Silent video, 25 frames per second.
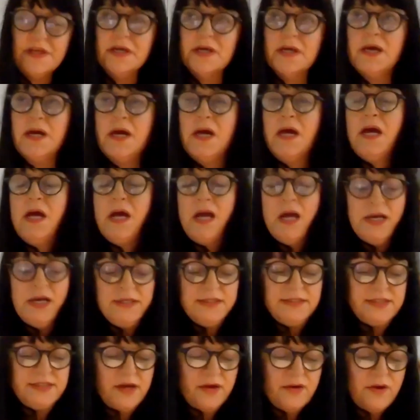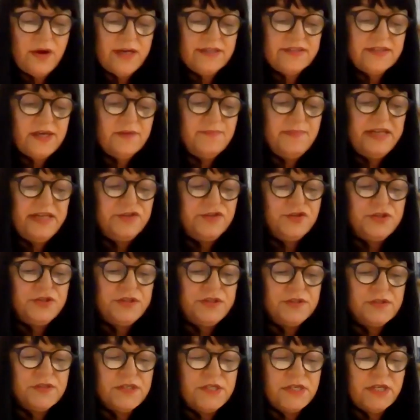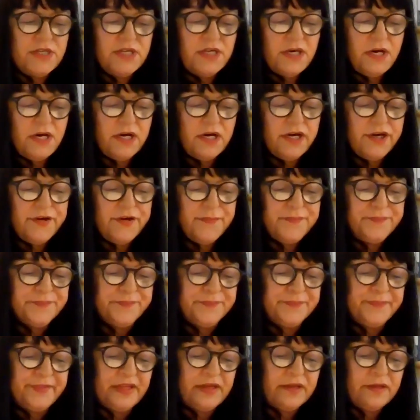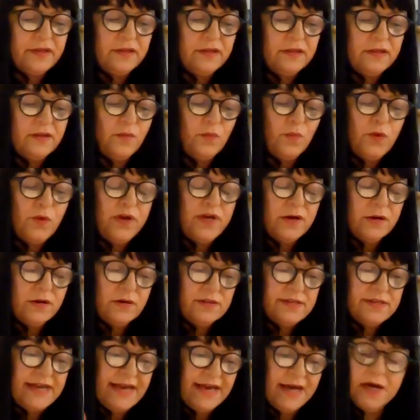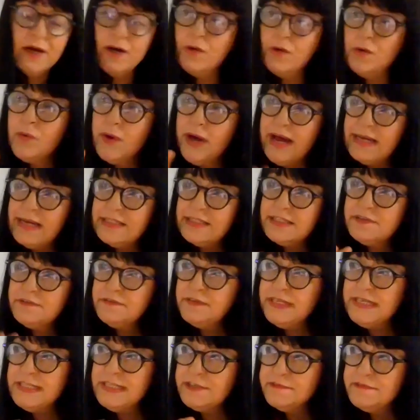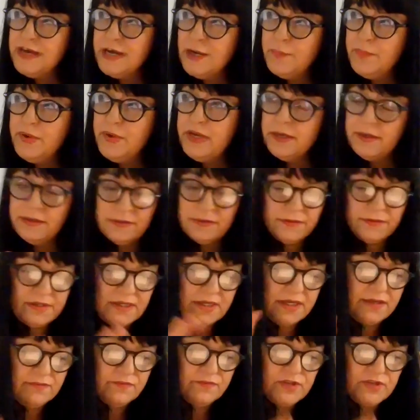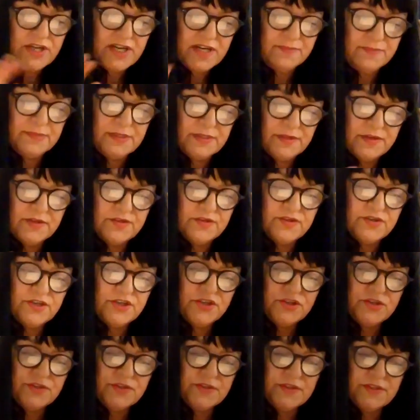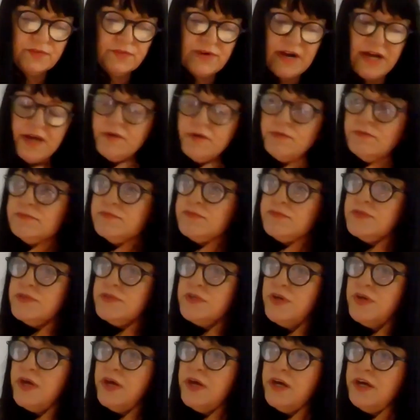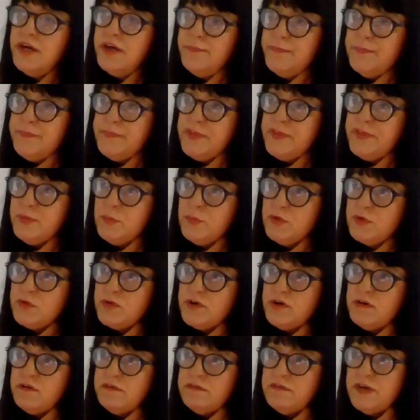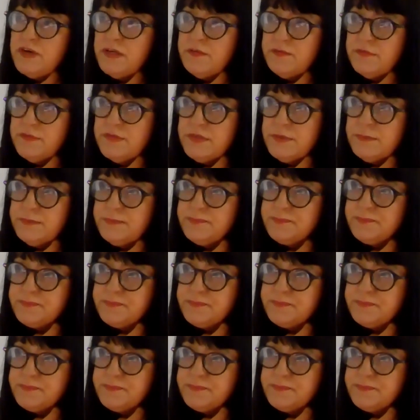I think, so as I mentioned, we are now actively developing the terms and conditions around the monograph fund.